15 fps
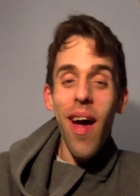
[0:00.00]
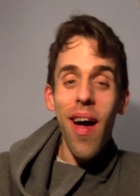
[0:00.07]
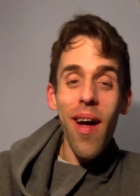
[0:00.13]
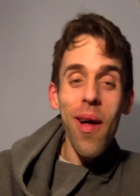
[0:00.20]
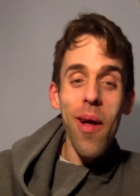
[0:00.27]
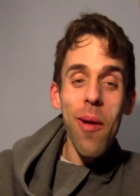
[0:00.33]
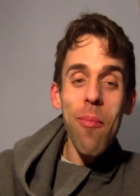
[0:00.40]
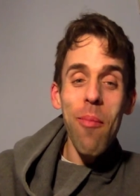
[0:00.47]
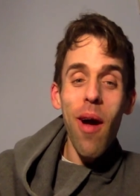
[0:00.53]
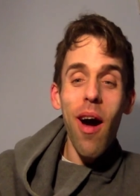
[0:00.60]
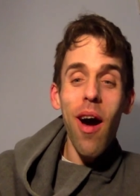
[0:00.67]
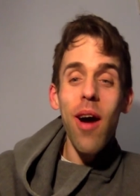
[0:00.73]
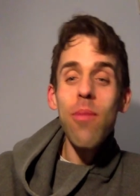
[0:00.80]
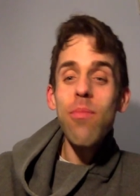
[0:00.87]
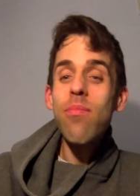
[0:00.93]
Um,
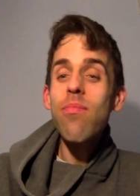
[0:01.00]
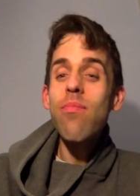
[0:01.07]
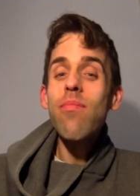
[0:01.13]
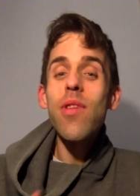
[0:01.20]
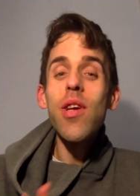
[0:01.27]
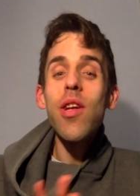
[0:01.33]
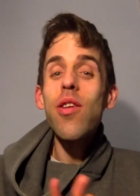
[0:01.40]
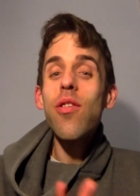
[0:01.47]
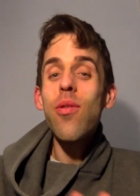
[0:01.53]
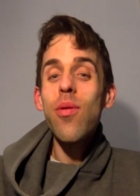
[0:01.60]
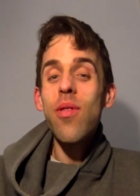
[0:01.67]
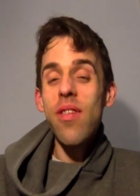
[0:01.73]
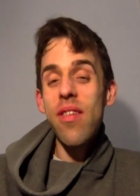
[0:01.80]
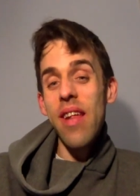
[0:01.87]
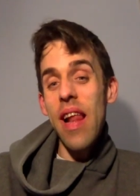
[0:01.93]
I'm gonna do a
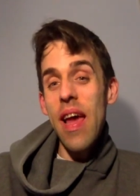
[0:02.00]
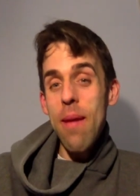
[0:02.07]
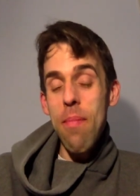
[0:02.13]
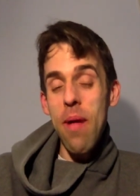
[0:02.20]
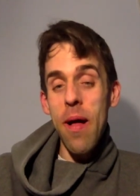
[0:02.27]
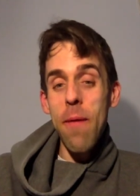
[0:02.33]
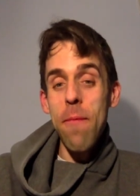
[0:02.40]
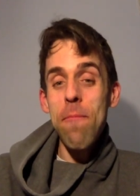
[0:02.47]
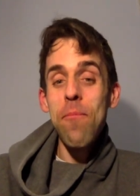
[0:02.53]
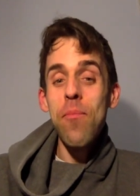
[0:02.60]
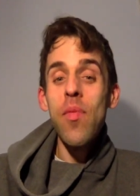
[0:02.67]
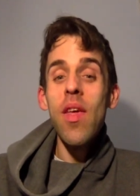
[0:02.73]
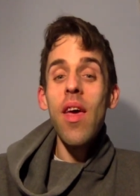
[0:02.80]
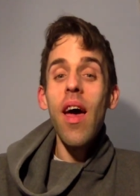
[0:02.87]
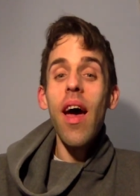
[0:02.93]
disclaimer
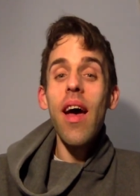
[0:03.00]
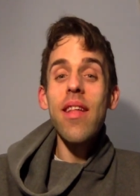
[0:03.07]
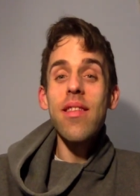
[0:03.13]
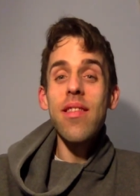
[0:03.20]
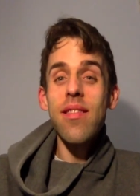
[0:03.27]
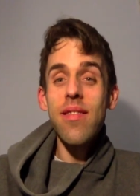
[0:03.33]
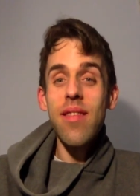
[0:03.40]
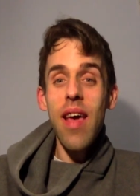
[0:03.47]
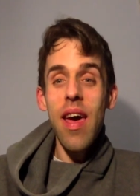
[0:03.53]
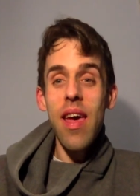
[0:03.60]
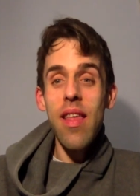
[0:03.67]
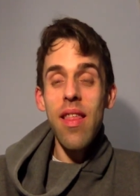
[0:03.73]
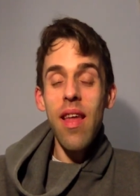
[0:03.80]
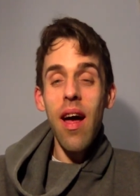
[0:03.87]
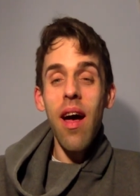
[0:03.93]
and to
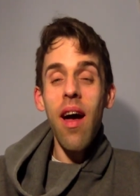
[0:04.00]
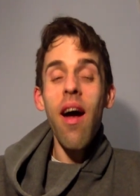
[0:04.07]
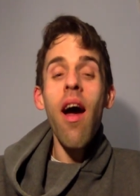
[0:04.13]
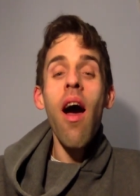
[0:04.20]
say that